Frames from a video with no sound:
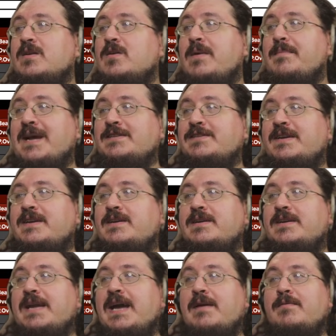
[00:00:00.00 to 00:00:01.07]
Going back to here,
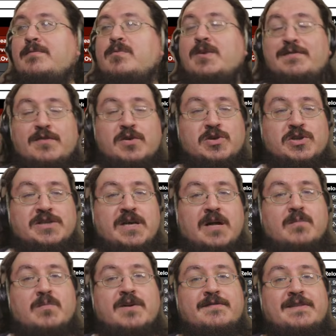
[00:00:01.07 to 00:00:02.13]
yeah, with Ferocious
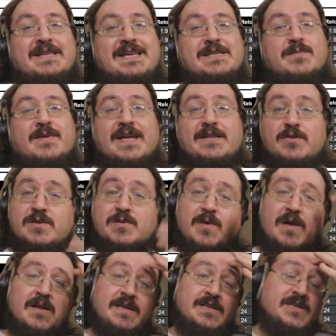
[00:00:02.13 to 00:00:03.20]
Calm, one of the things we can do as
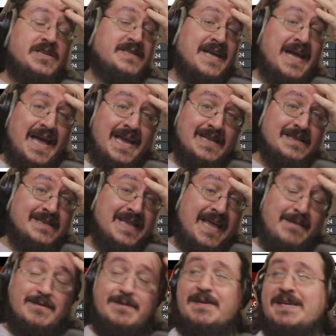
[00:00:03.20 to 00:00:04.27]
well is just a high-end
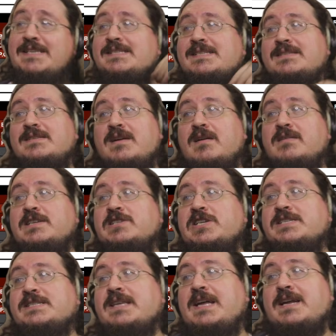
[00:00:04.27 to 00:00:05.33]
named beast on the
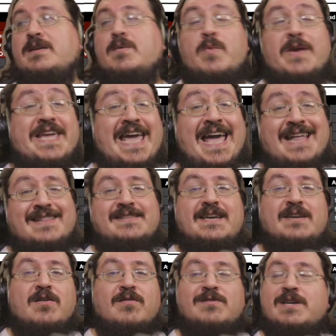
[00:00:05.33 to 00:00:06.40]
chest slot. We can
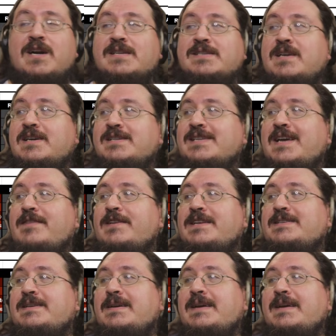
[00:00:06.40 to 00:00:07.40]
take Overdogs alongside of it.